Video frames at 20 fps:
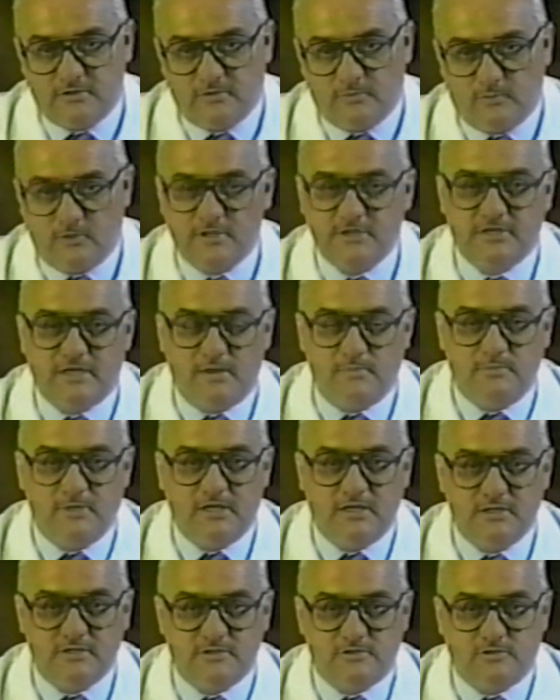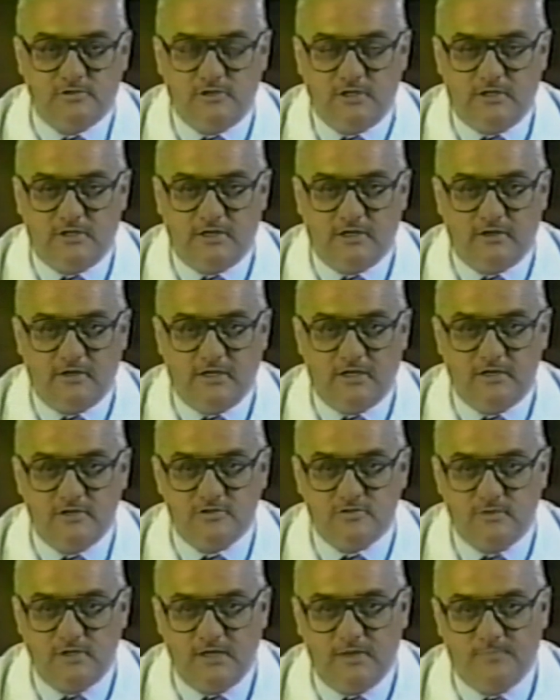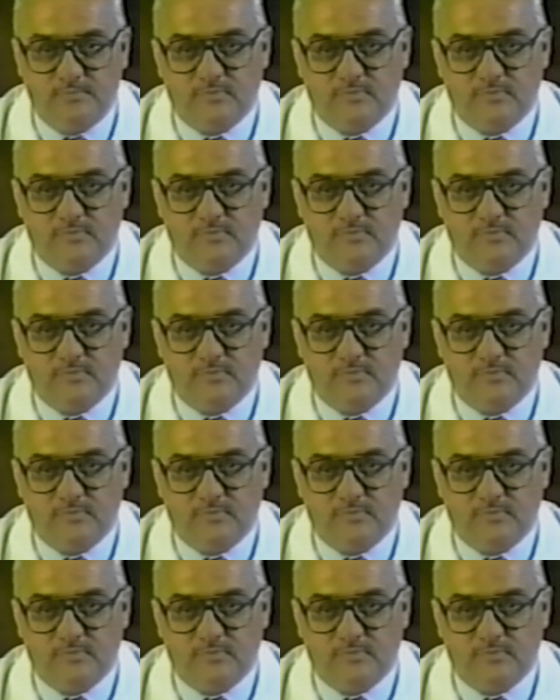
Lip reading: What does that mean to the dairy industry?